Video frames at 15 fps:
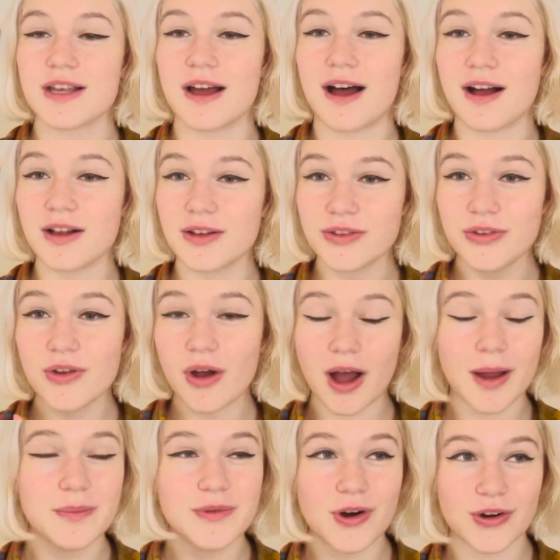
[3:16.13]
I'm not
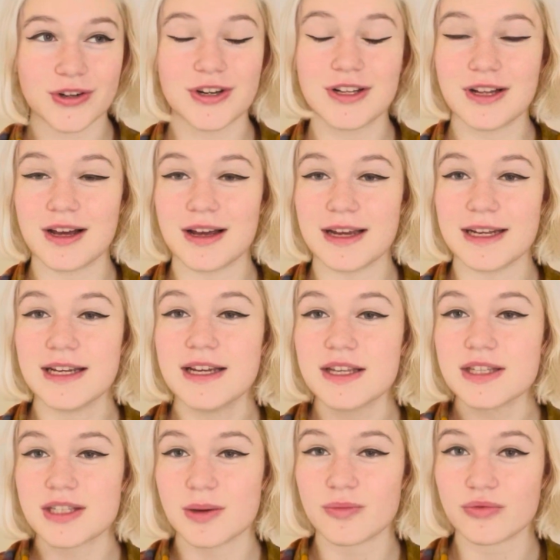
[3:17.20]
gonna lie,
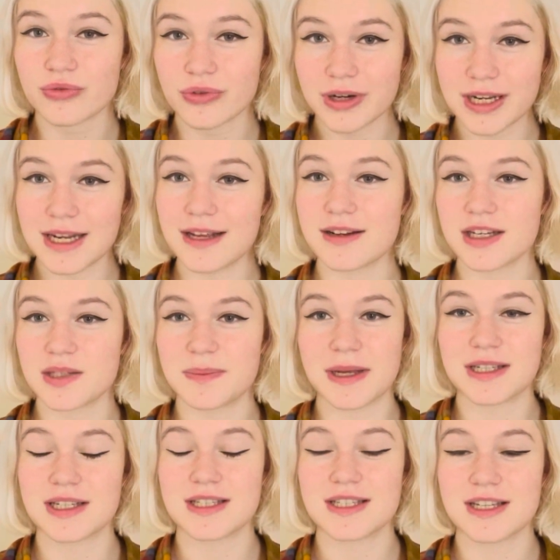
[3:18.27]
some really
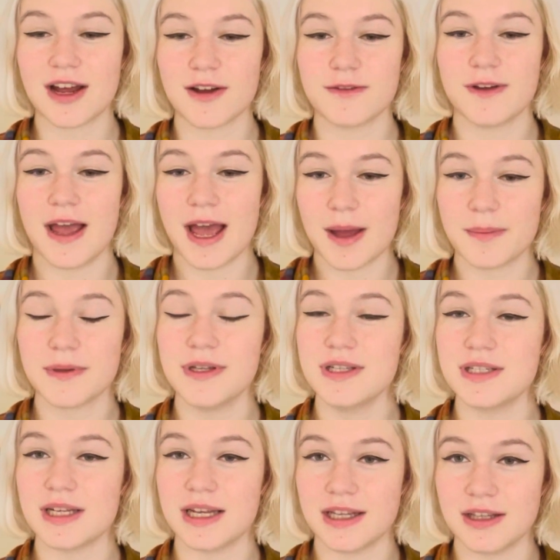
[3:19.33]
unexpected stuff
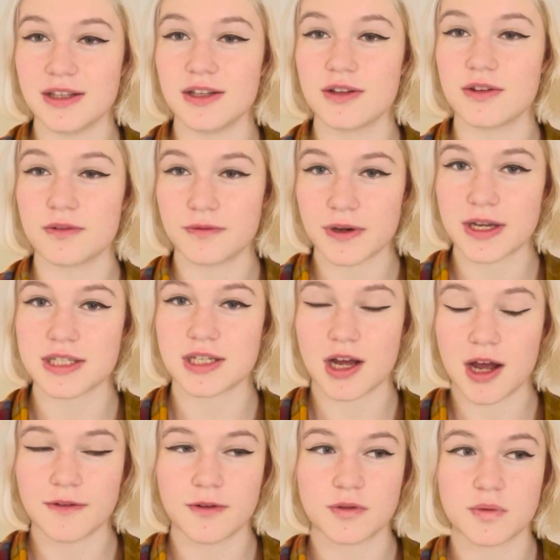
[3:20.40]
happened in the first
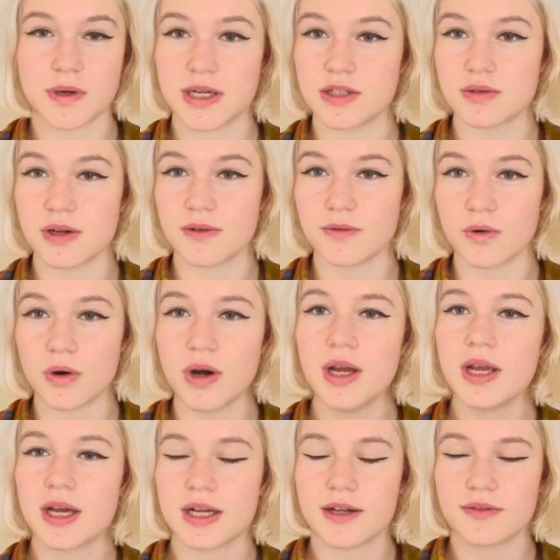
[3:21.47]
half of 2024,
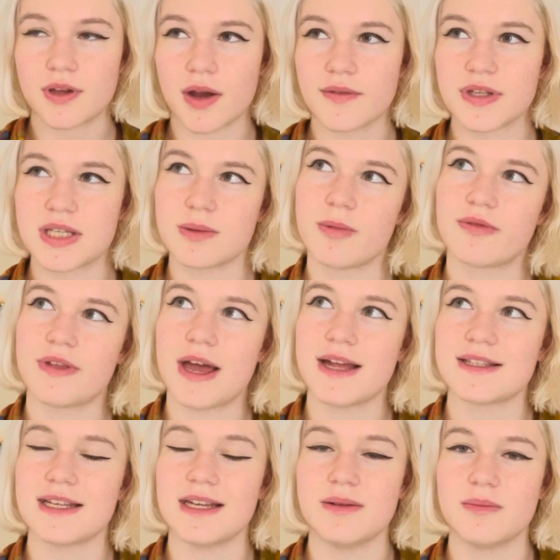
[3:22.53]
and I've covered some of
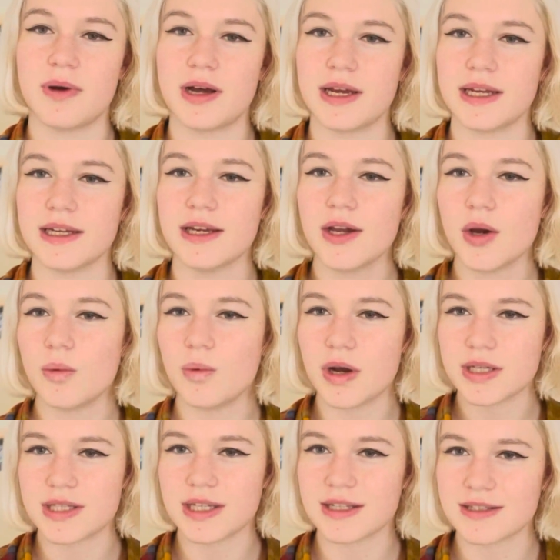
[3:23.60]
that in my
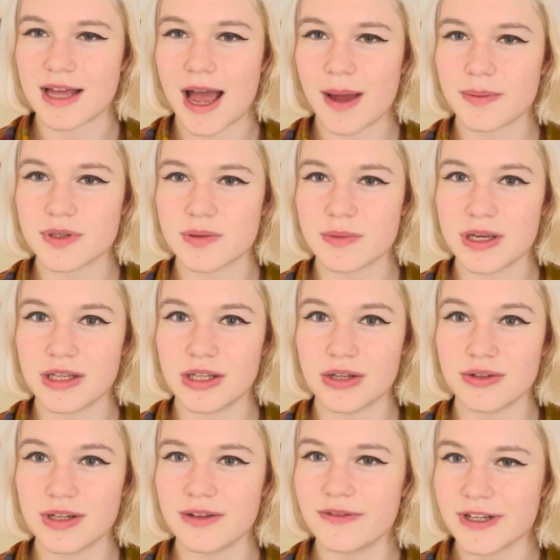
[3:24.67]
worst things that happened to me at
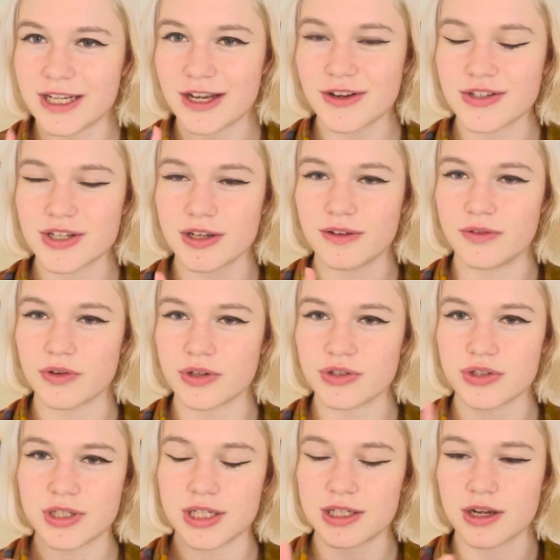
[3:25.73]
uni video, so if you're
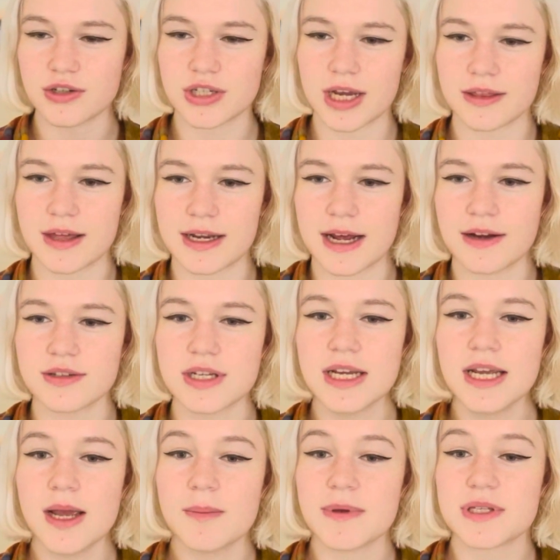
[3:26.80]
interested, go check that out.
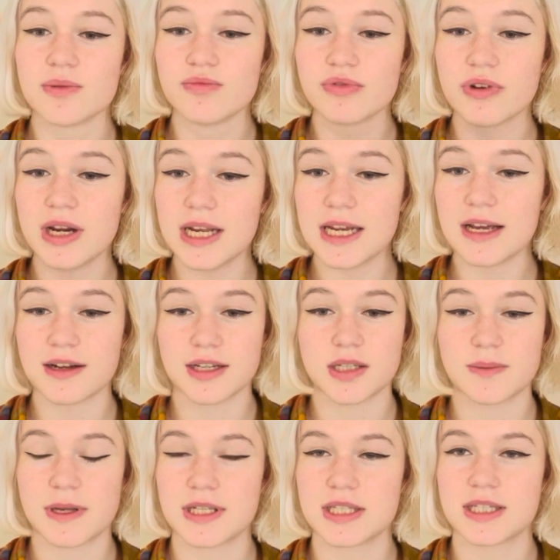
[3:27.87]
But some really
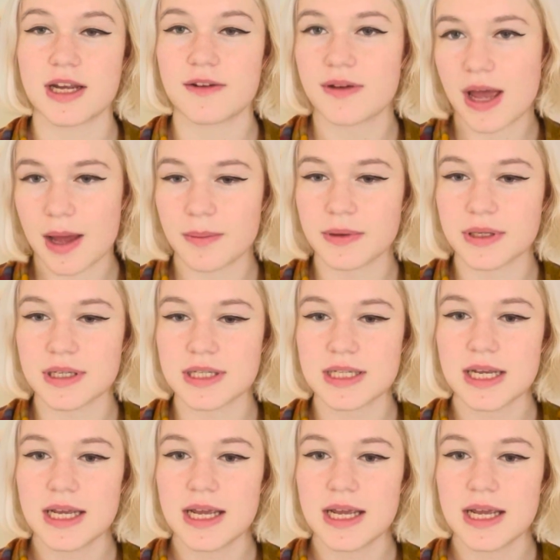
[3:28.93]
unexpected stuff happened